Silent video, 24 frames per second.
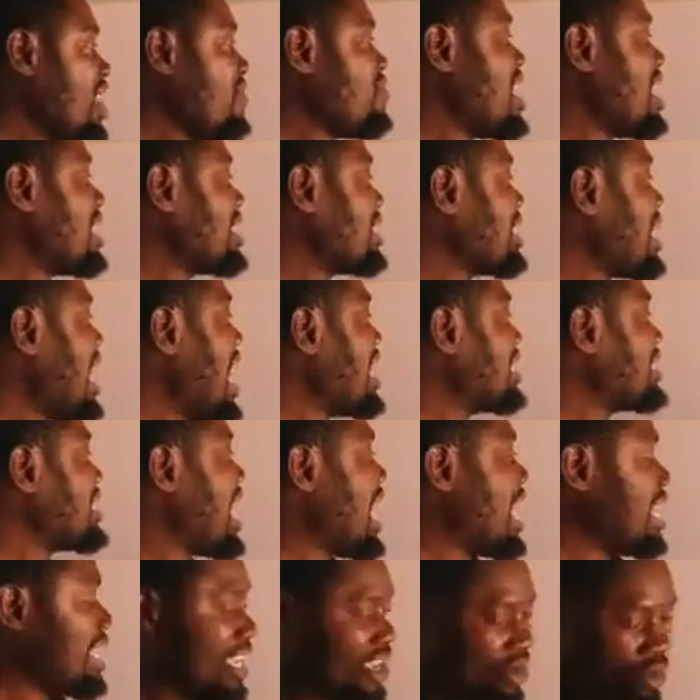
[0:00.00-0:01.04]
the sides
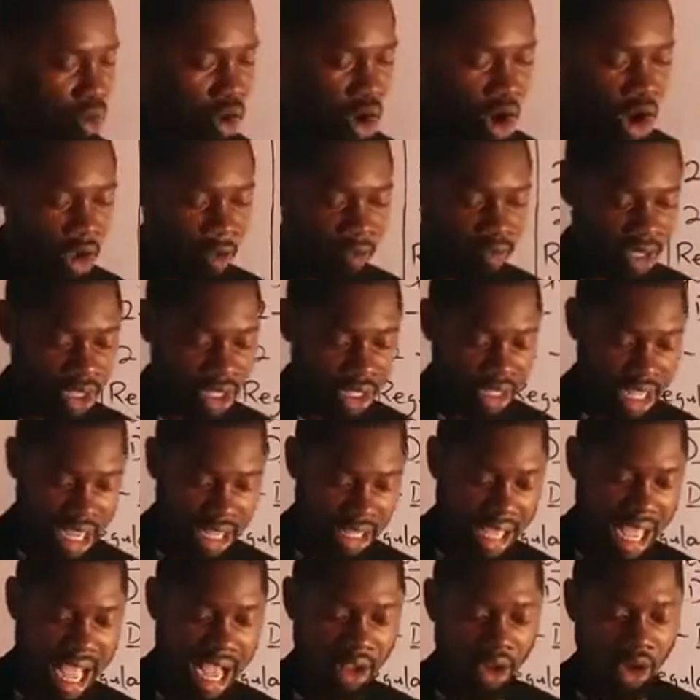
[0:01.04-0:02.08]
are equal, then
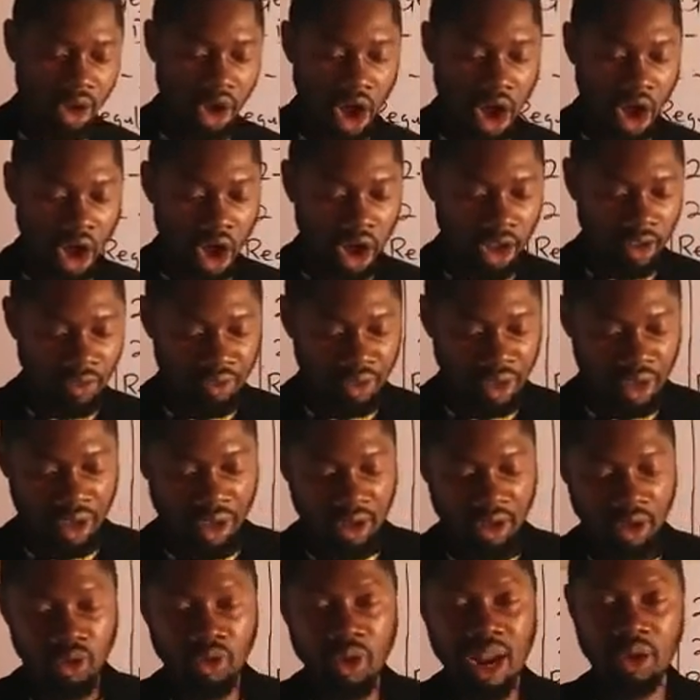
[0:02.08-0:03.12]
they are called
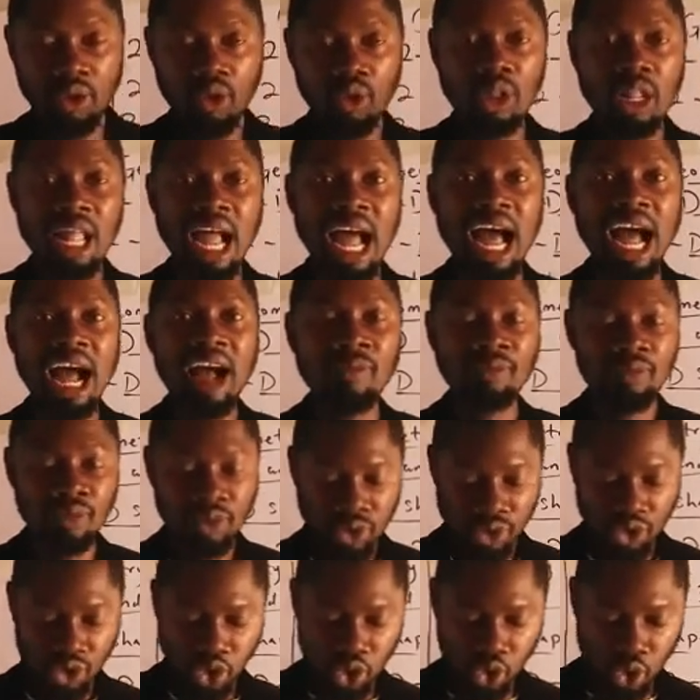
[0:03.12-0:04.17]
regular
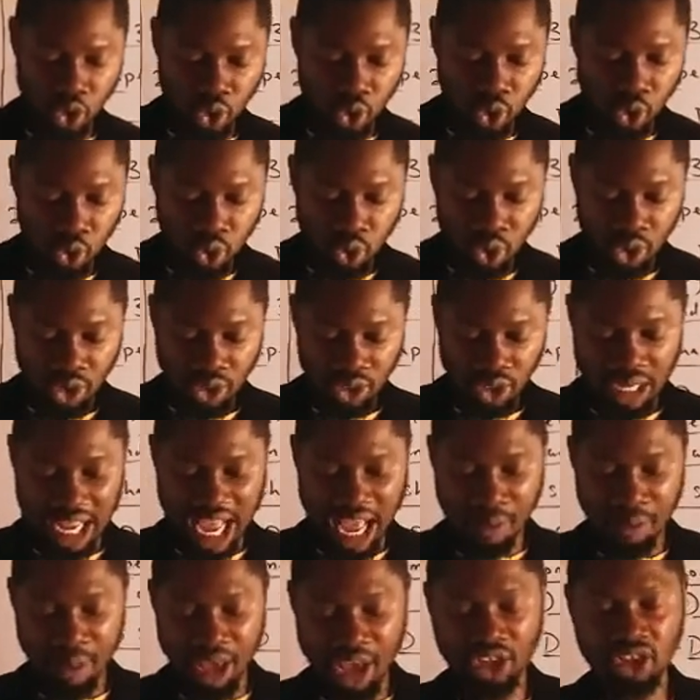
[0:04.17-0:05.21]

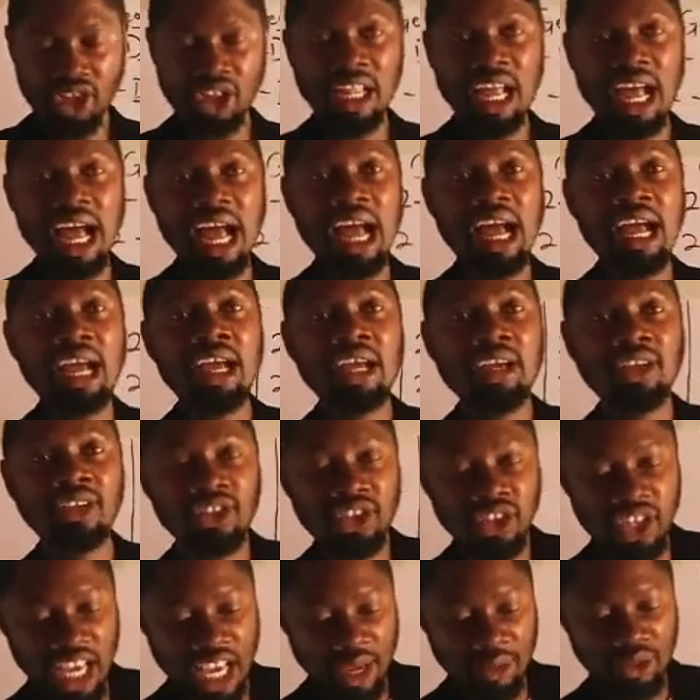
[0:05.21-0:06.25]
two-dimensional
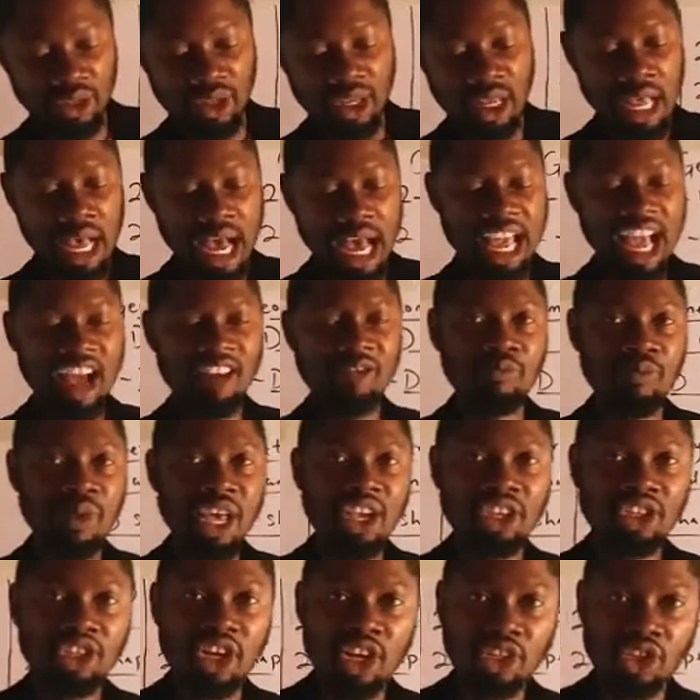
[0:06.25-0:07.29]
shapes. I have
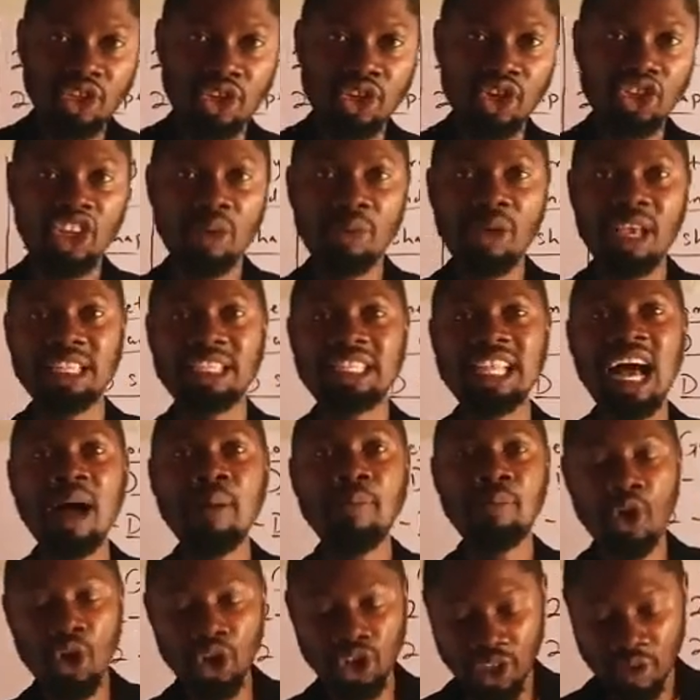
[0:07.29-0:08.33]
mentioned to you some
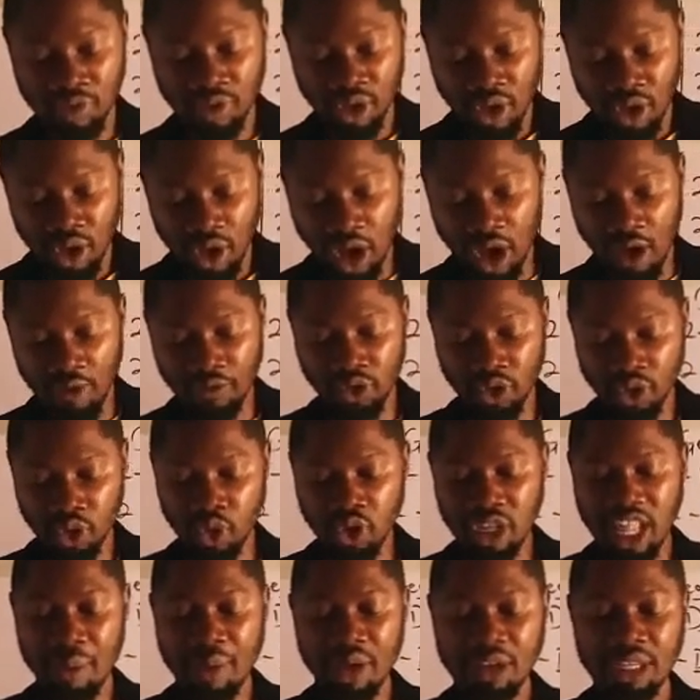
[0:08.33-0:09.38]
examples of
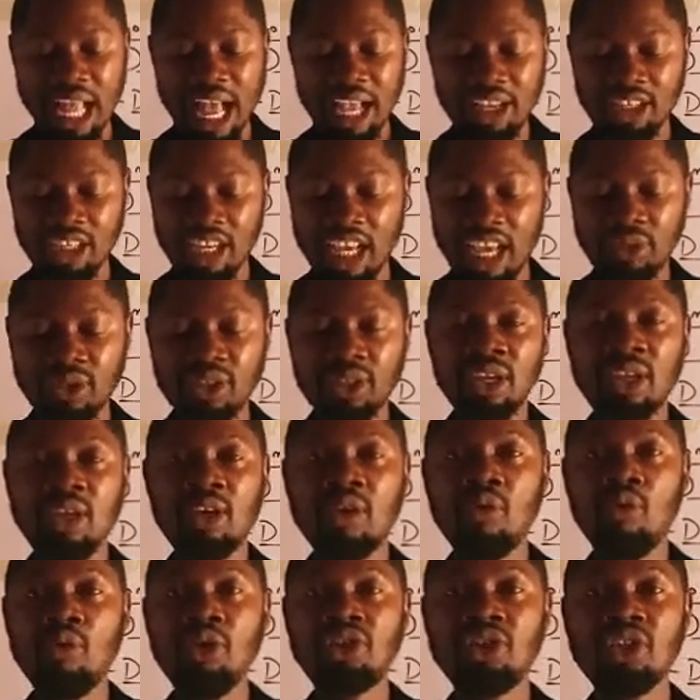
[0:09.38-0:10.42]
two-dimensional shapes,
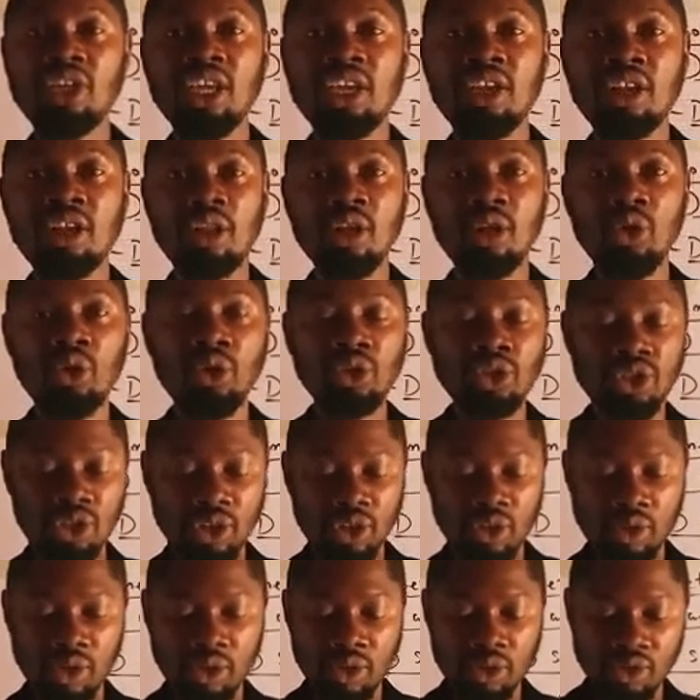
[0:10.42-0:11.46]
which includes
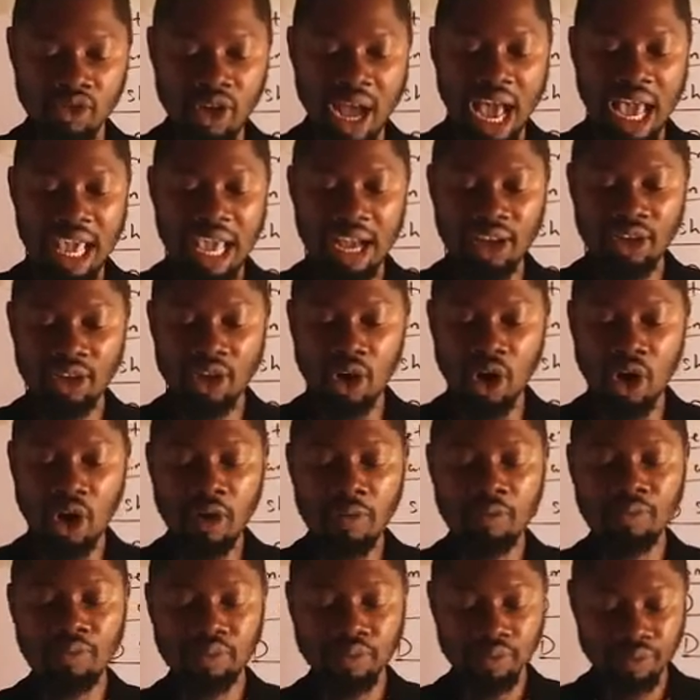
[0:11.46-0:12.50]

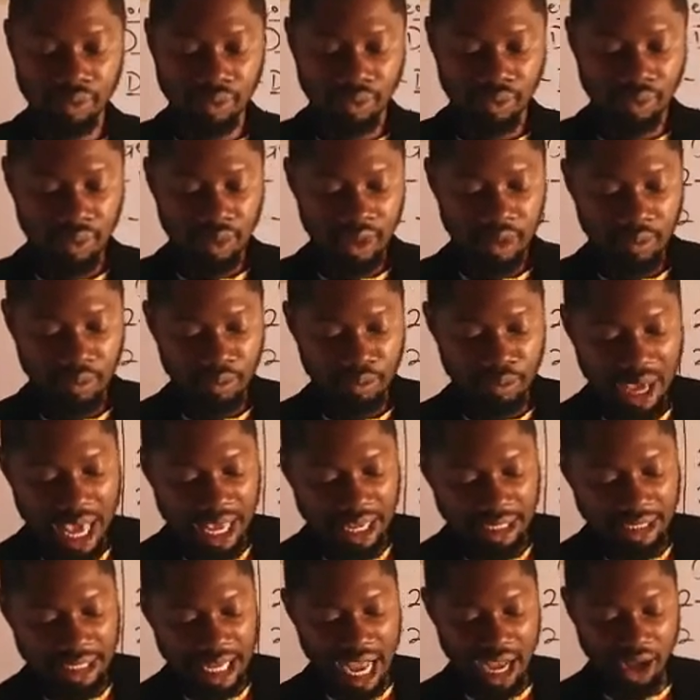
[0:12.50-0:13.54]
triangle,
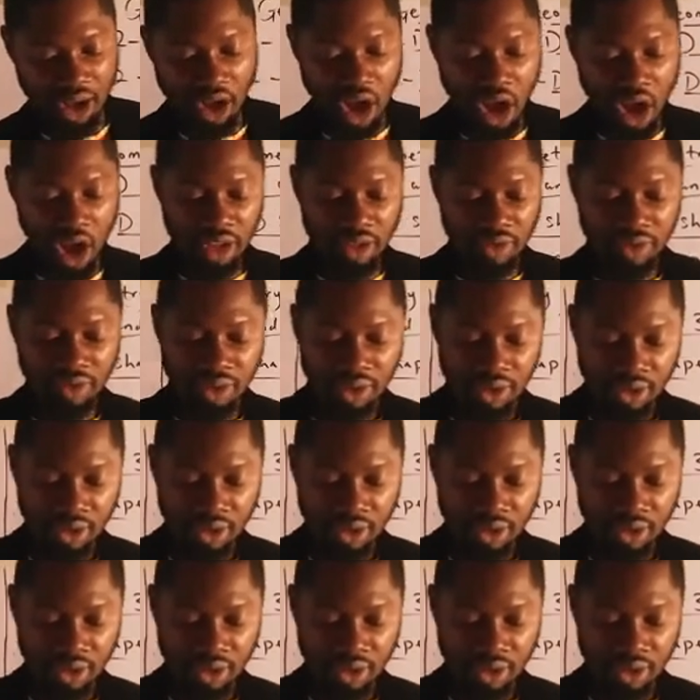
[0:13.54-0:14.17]
pentagon,